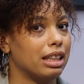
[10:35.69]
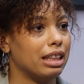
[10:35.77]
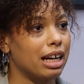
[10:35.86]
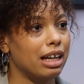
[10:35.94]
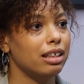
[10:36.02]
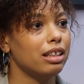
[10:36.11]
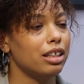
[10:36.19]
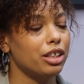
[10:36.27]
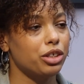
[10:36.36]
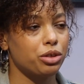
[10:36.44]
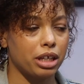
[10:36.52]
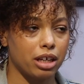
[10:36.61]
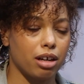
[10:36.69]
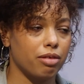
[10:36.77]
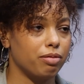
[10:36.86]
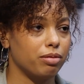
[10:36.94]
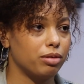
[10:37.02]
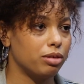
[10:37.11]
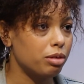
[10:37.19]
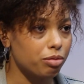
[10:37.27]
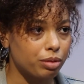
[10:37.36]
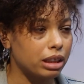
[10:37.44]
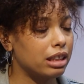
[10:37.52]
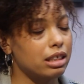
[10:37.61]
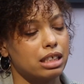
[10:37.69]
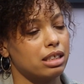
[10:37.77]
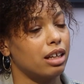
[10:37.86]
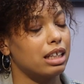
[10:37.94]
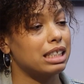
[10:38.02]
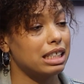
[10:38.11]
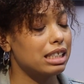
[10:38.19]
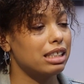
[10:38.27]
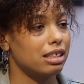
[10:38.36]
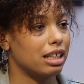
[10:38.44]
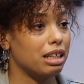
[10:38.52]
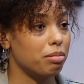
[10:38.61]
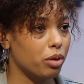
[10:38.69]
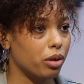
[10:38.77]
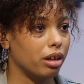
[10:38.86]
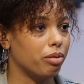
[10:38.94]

And that trade-off really does not exist anymore.